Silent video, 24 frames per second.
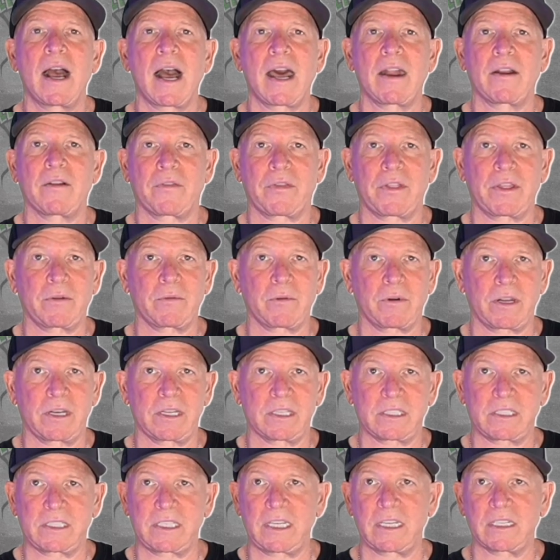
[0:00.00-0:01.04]
I don't think we're going
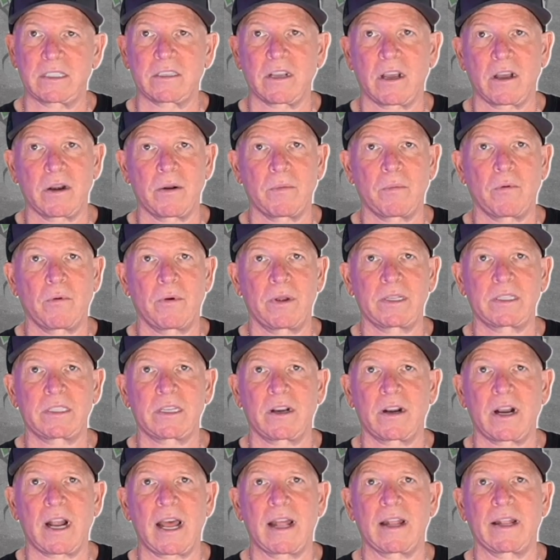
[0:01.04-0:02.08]
to see a ton of points
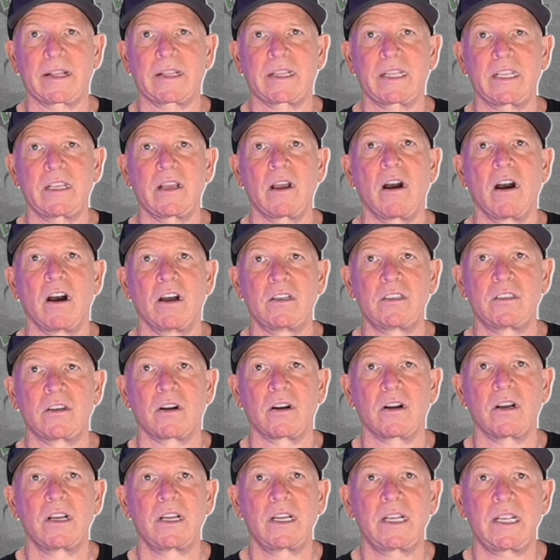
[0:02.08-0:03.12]
here. I like the
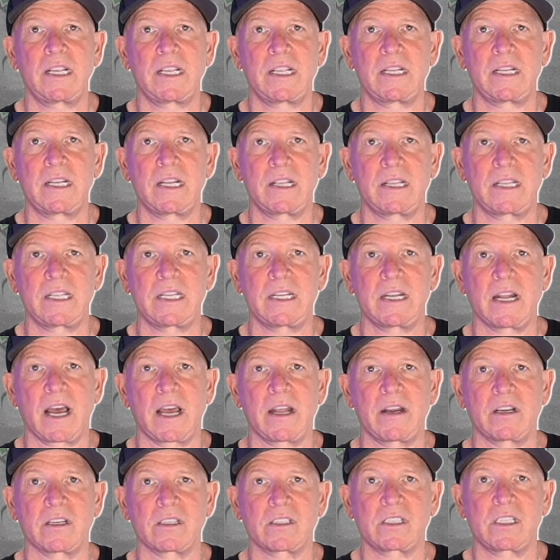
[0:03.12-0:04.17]
under in the
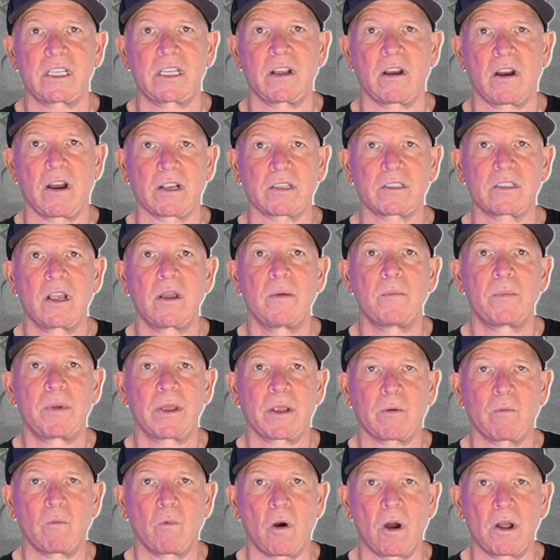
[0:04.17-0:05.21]
Niners Seahawks.
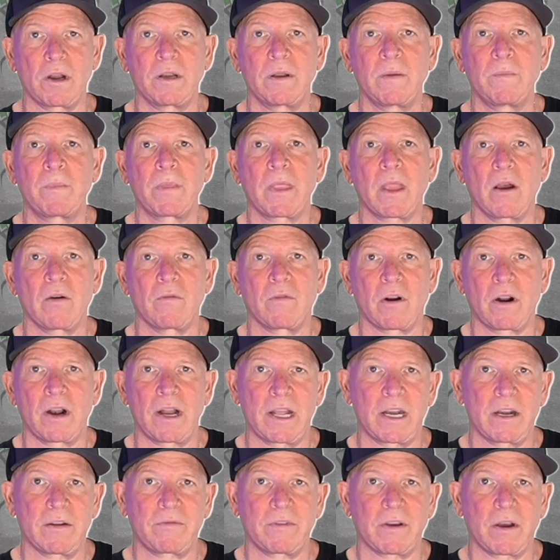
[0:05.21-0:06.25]
Pick one of our
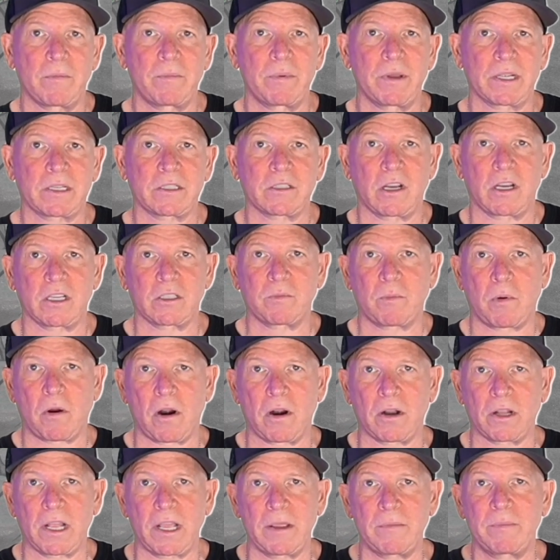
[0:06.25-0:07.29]
NFL Pick Dawgz
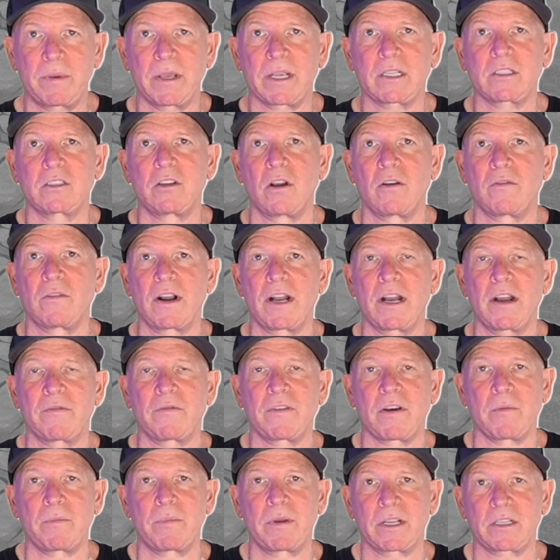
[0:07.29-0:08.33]
parlay. Pick two of our
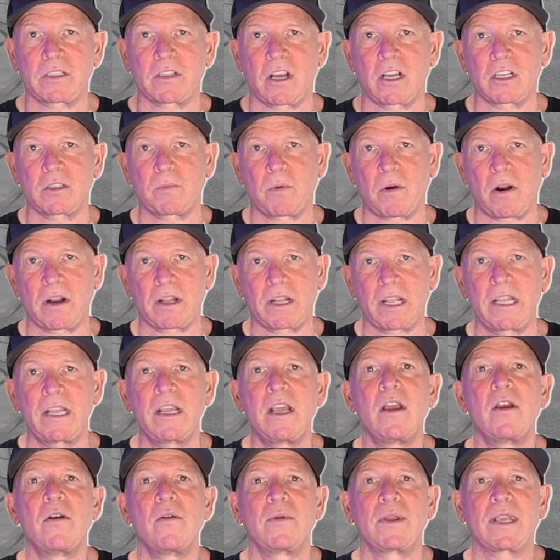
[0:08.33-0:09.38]
NFL Pick Dawgz parlay.
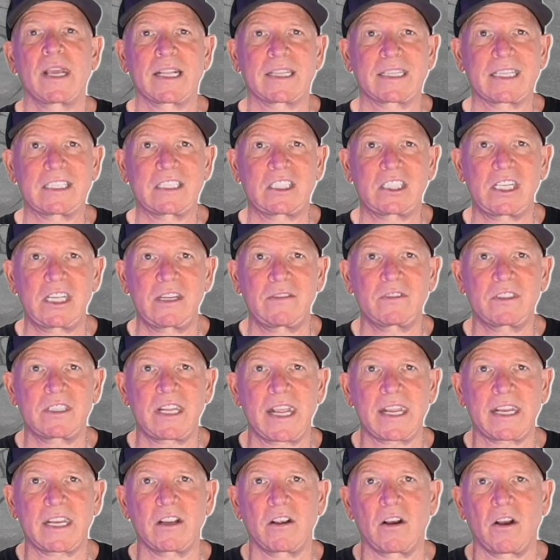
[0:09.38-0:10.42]
We got the Chiefs
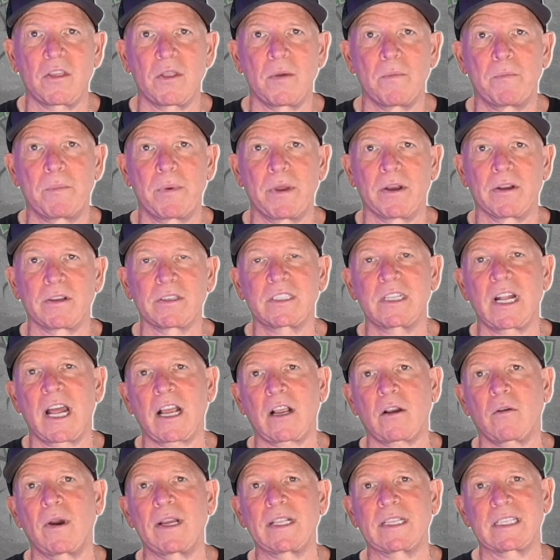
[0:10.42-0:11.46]
taking on the Bills.
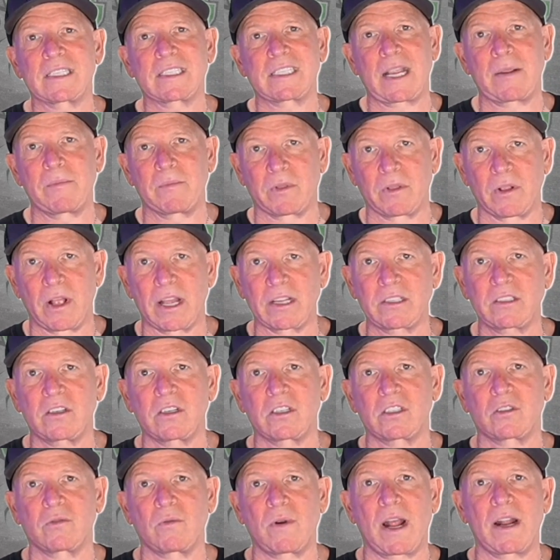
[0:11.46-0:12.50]
Not quite the same luster
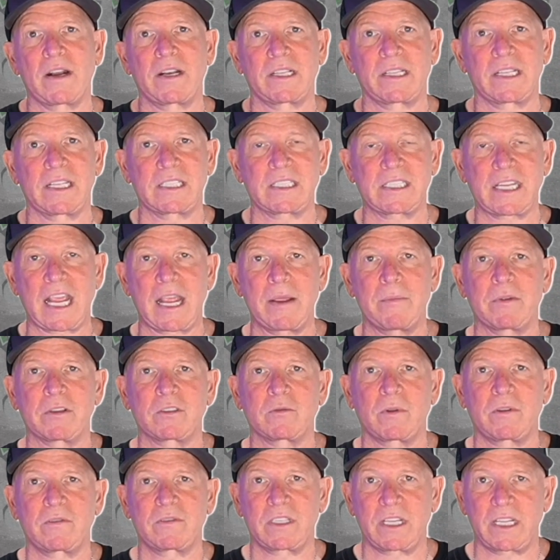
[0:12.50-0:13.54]
surrounding this game as
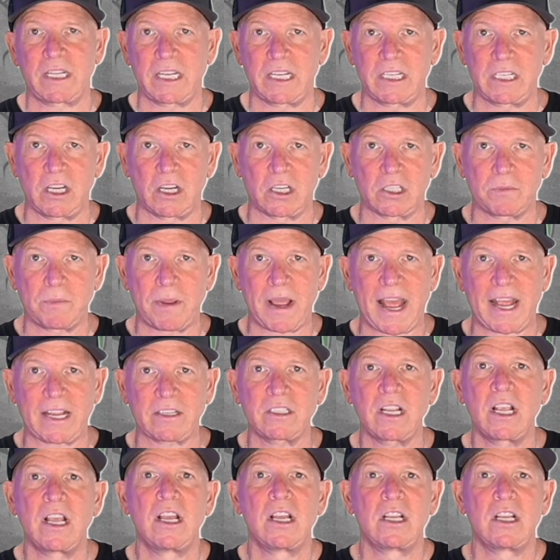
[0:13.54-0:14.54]
we've seen in years past.